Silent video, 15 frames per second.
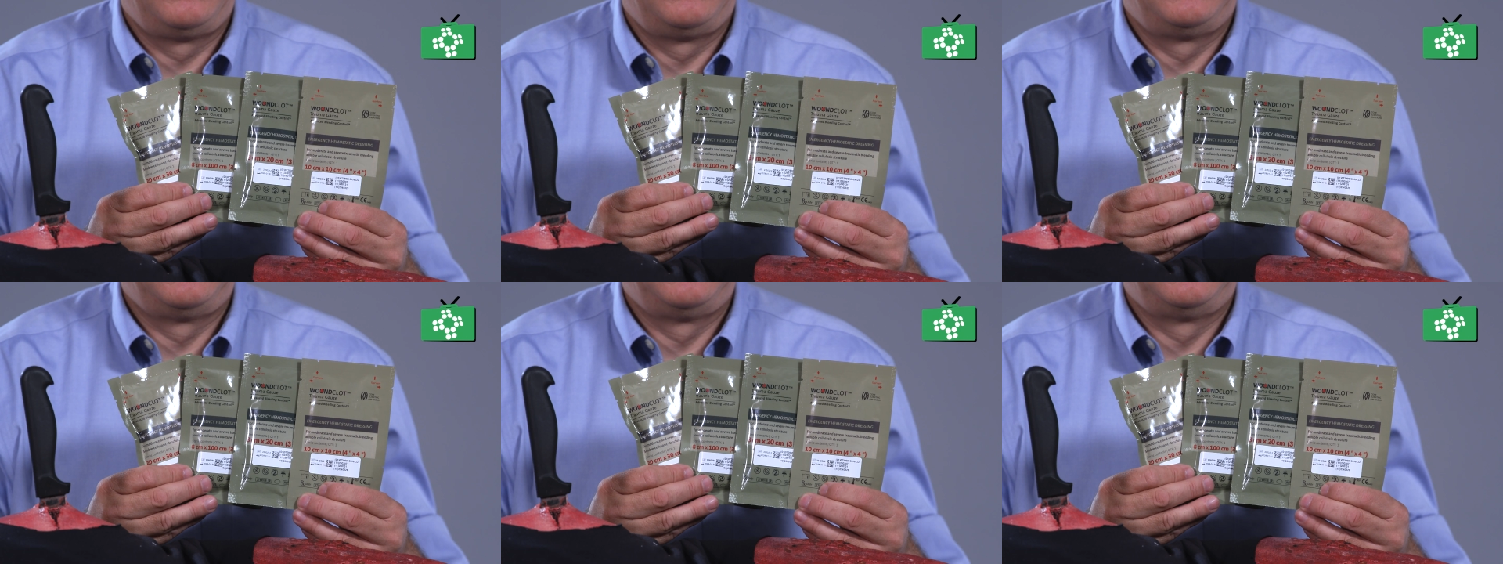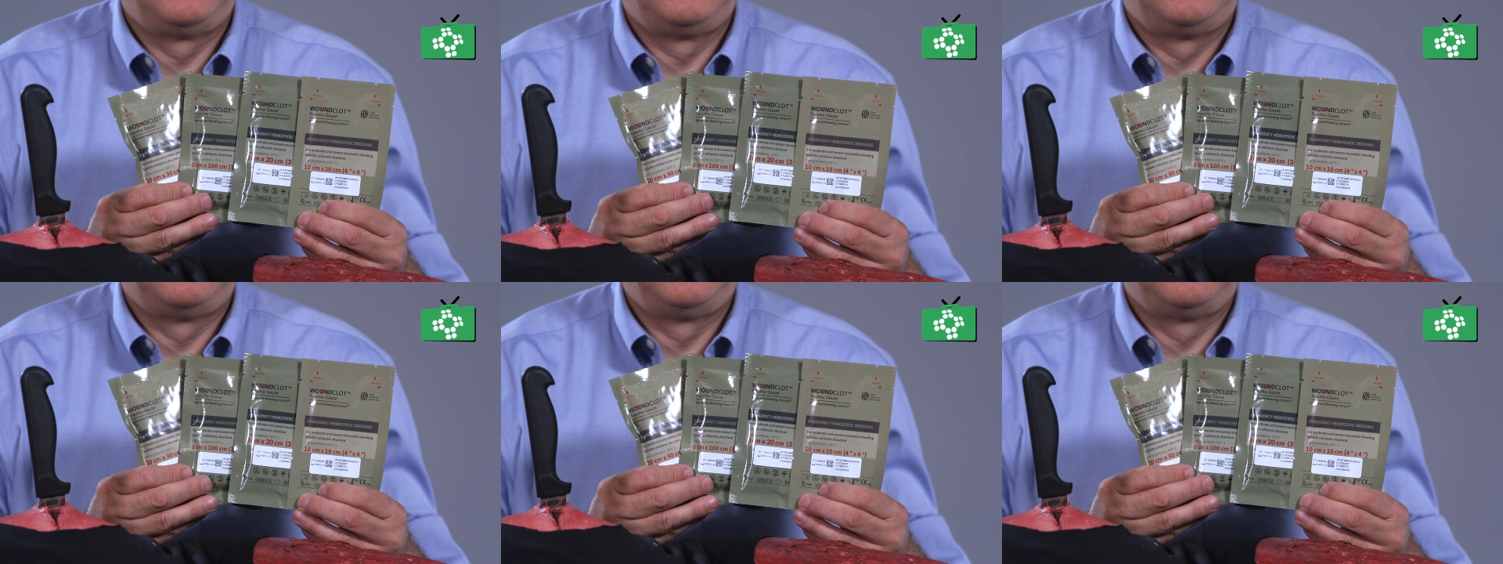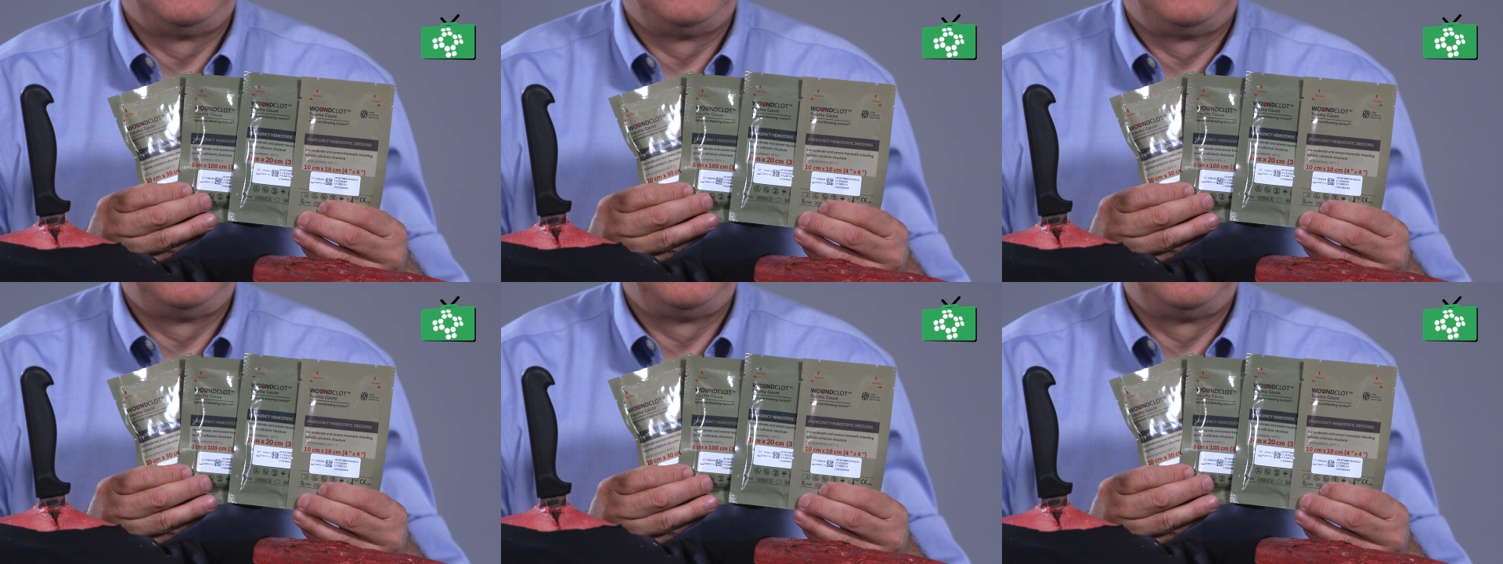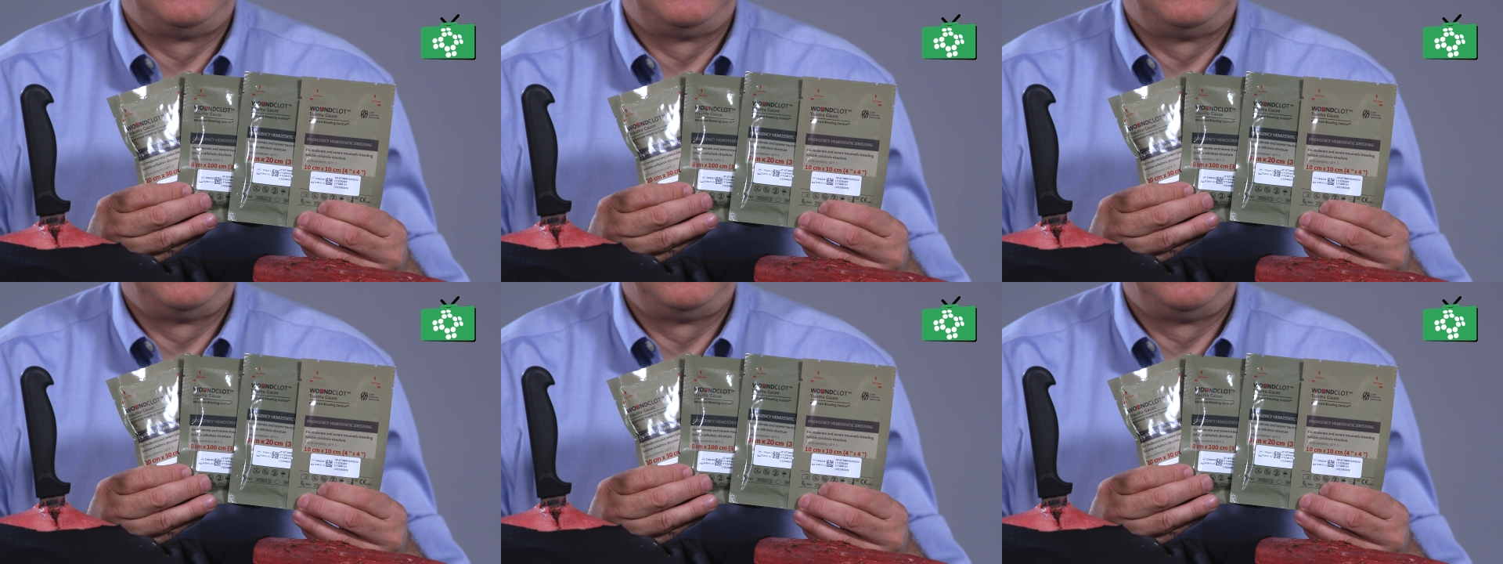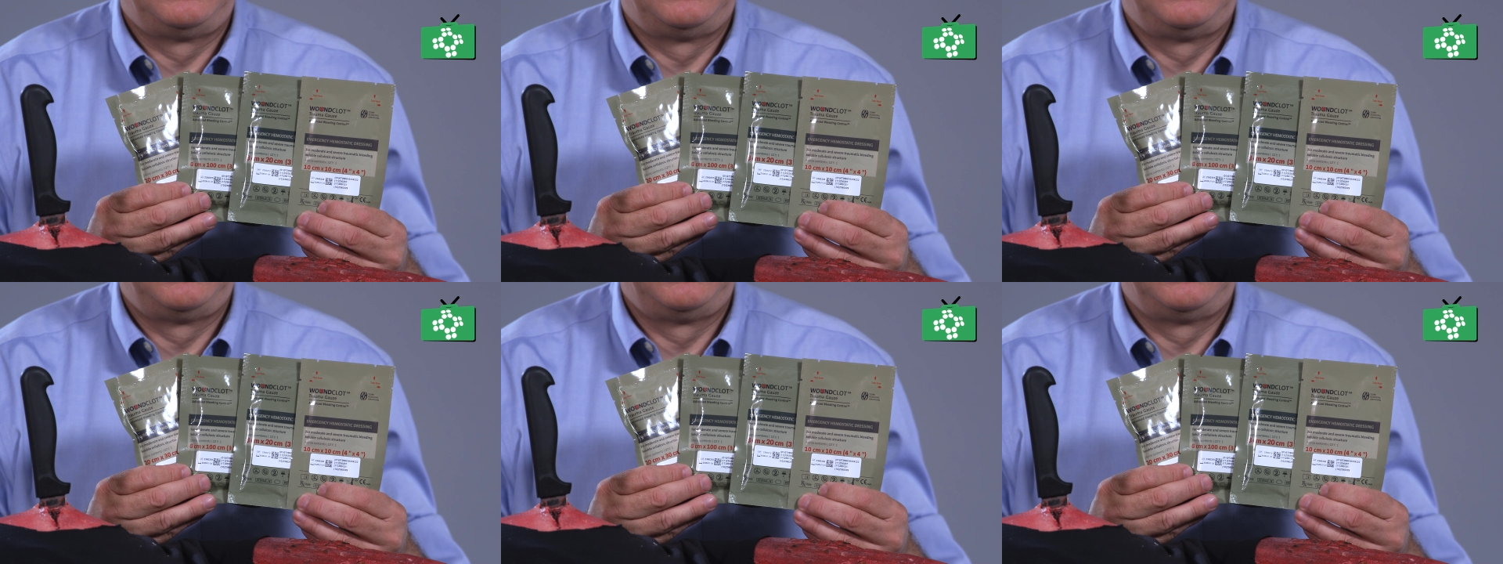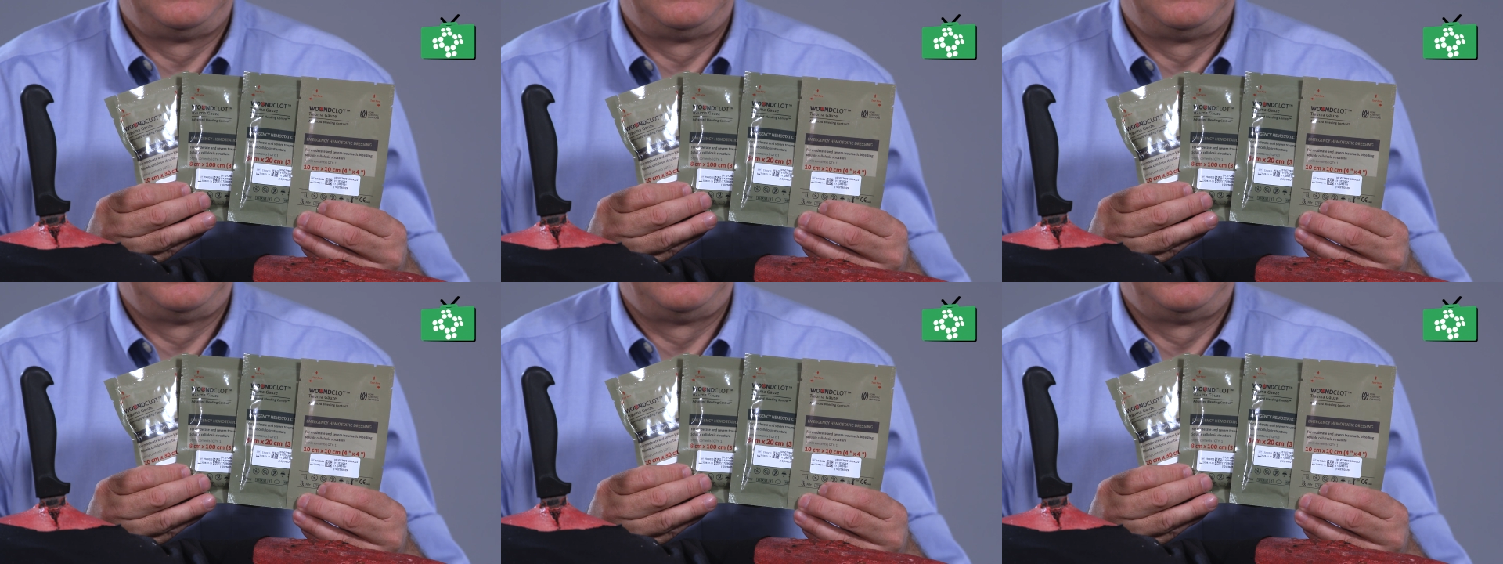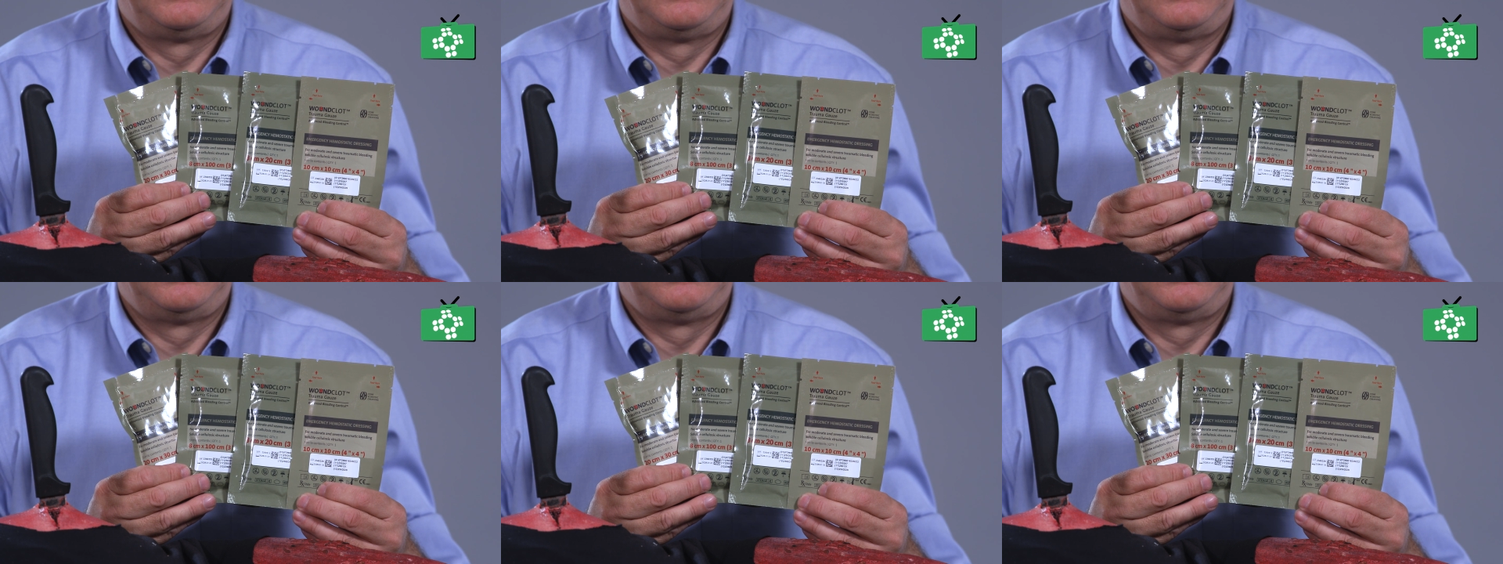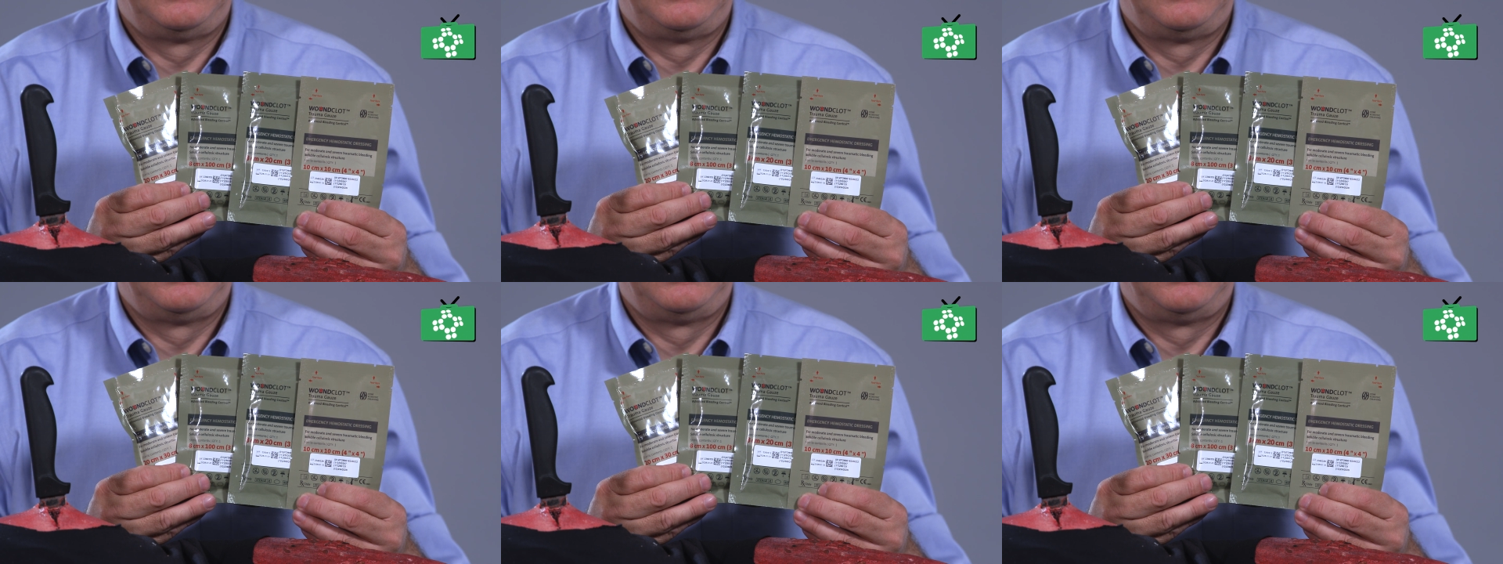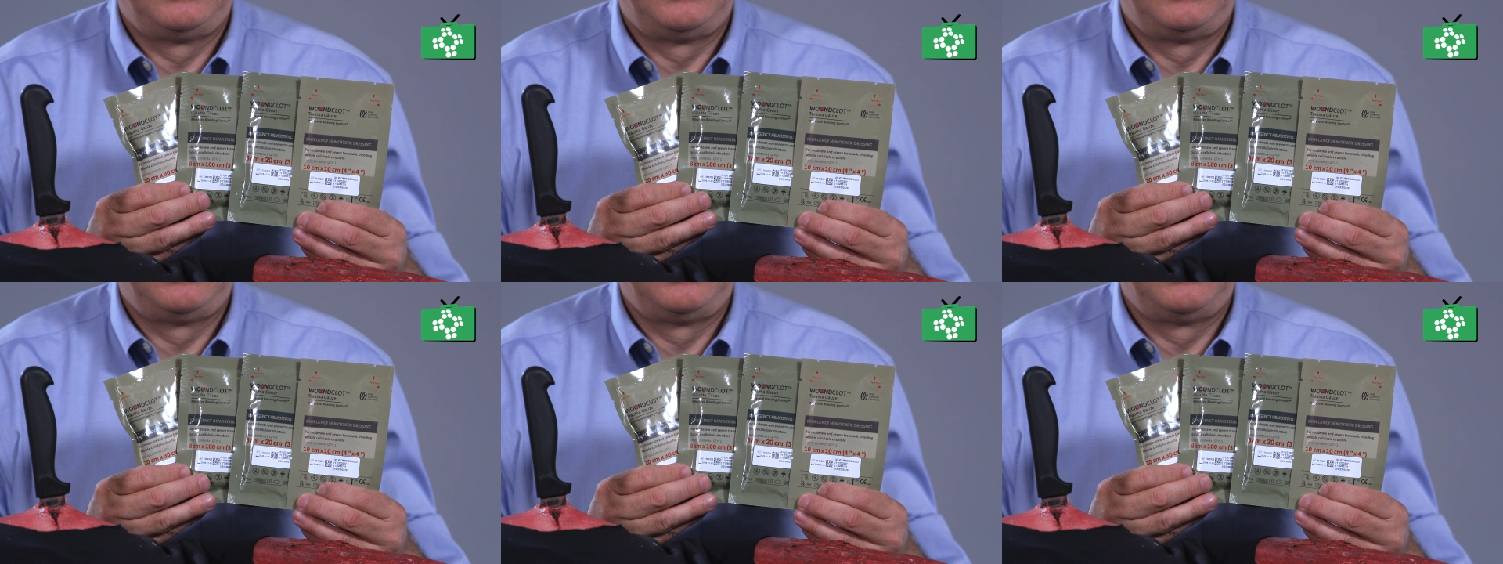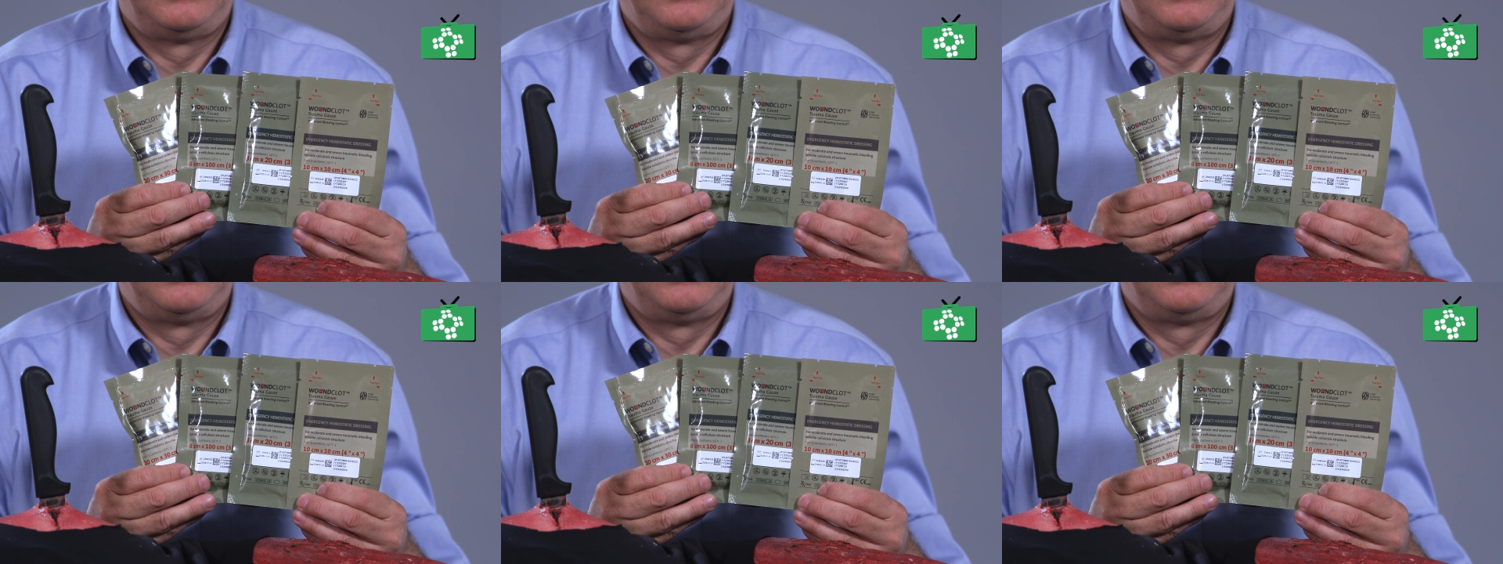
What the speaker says: [unreadable: no face in view]